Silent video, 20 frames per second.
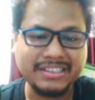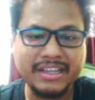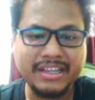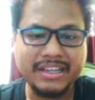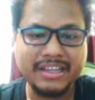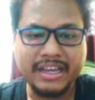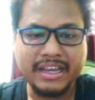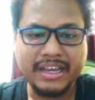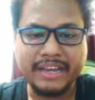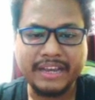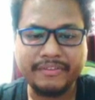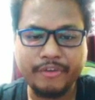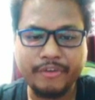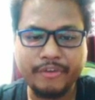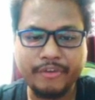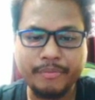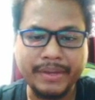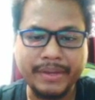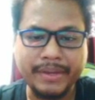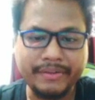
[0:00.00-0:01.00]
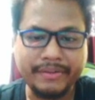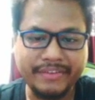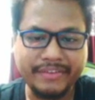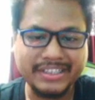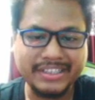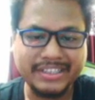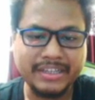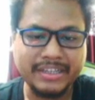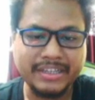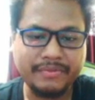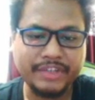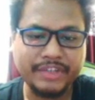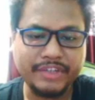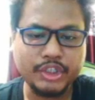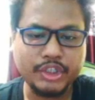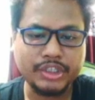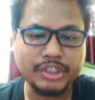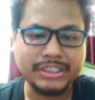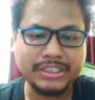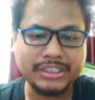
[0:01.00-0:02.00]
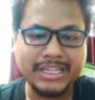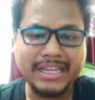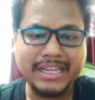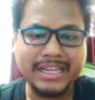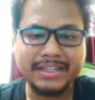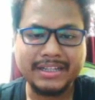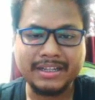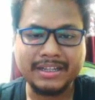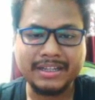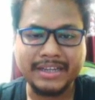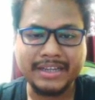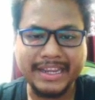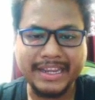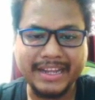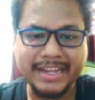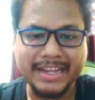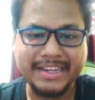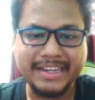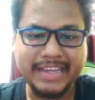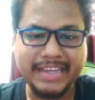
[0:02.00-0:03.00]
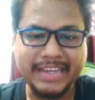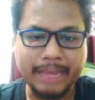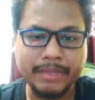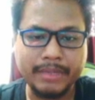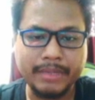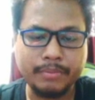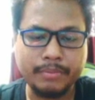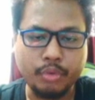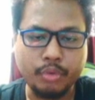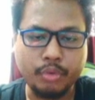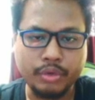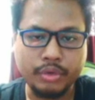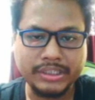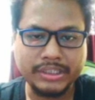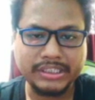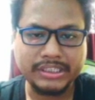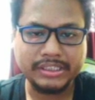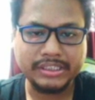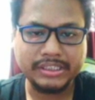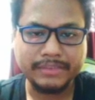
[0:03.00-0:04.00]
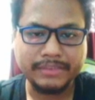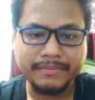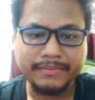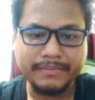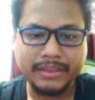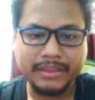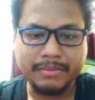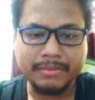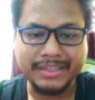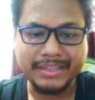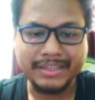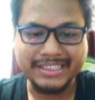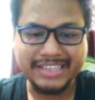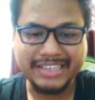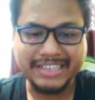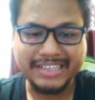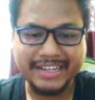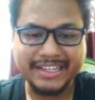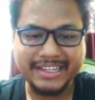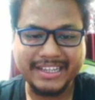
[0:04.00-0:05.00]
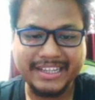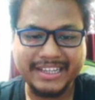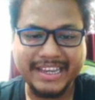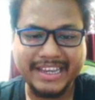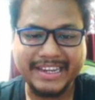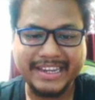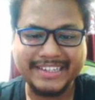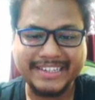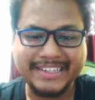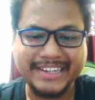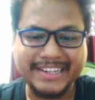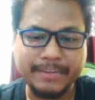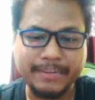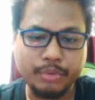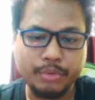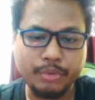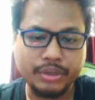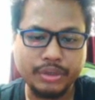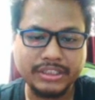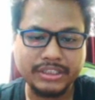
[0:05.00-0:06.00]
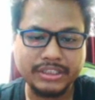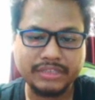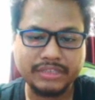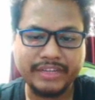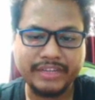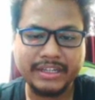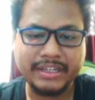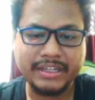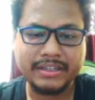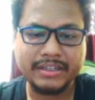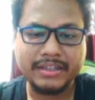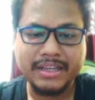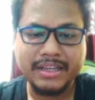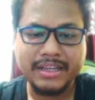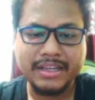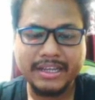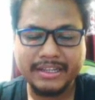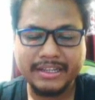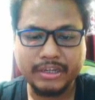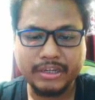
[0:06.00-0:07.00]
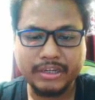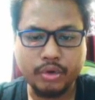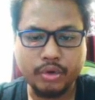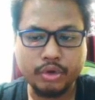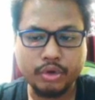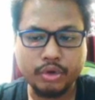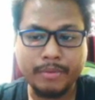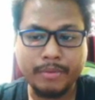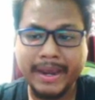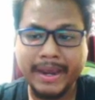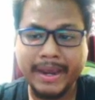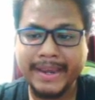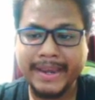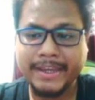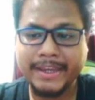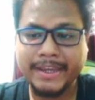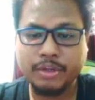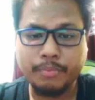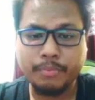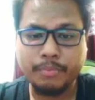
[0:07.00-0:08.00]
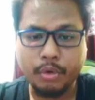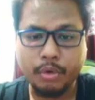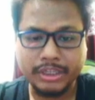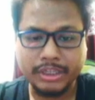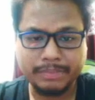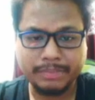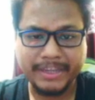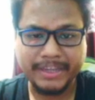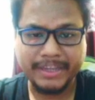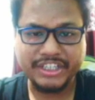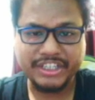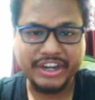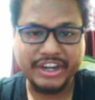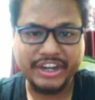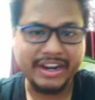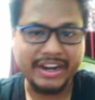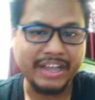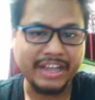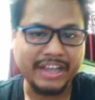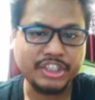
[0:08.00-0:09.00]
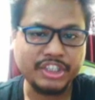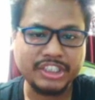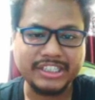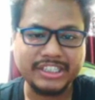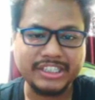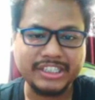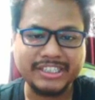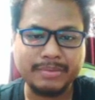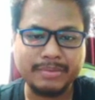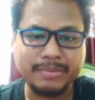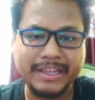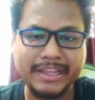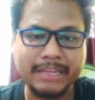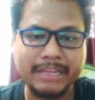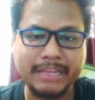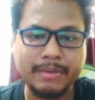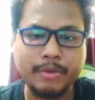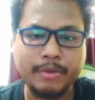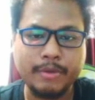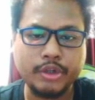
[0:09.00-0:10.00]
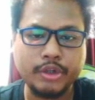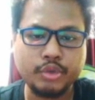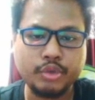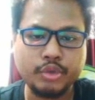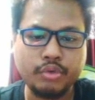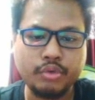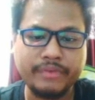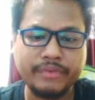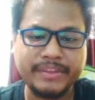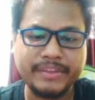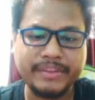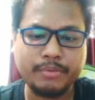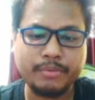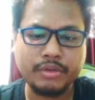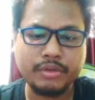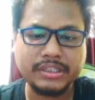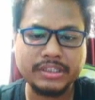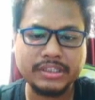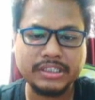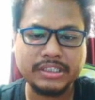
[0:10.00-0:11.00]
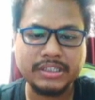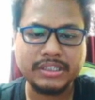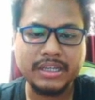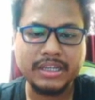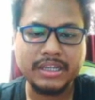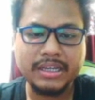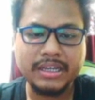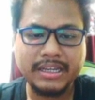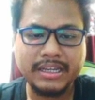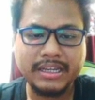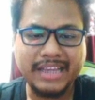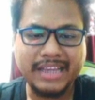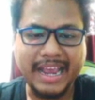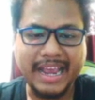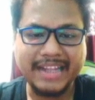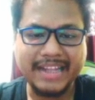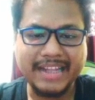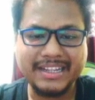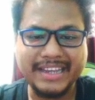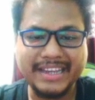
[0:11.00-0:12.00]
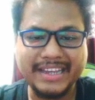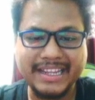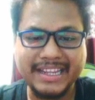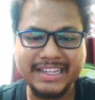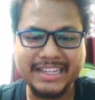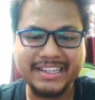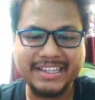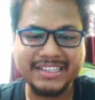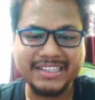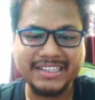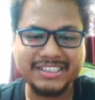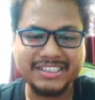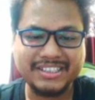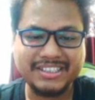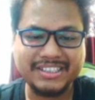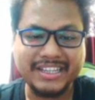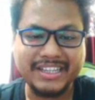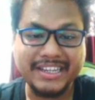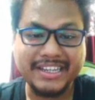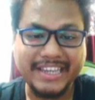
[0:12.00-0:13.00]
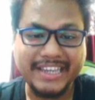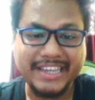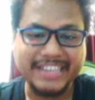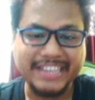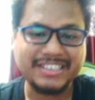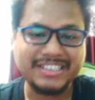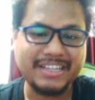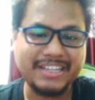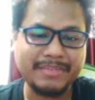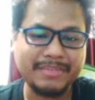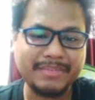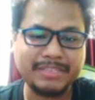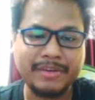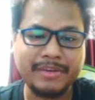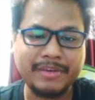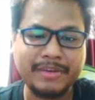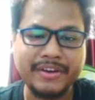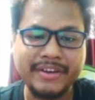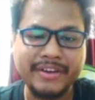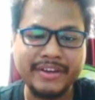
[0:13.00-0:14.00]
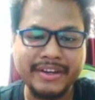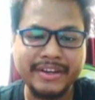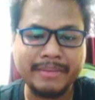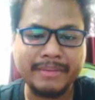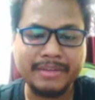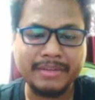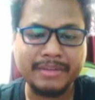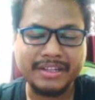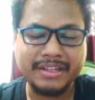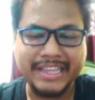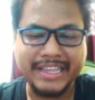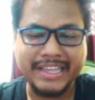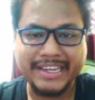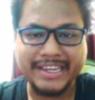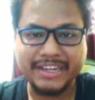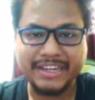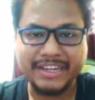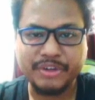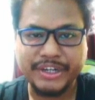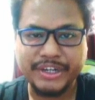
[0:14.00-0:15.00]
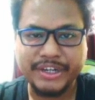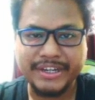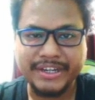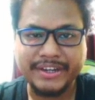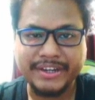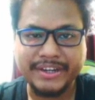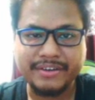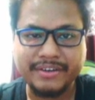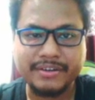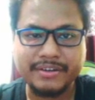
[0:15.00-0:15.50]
and few benefits and features. Then again, I recap the bonuses. But inside there, they get 10 bonuses when they go to my bonus page. Here I just explain them about the 2 of the bonuses, and then again, in case they miss my earlier email, they can read it here.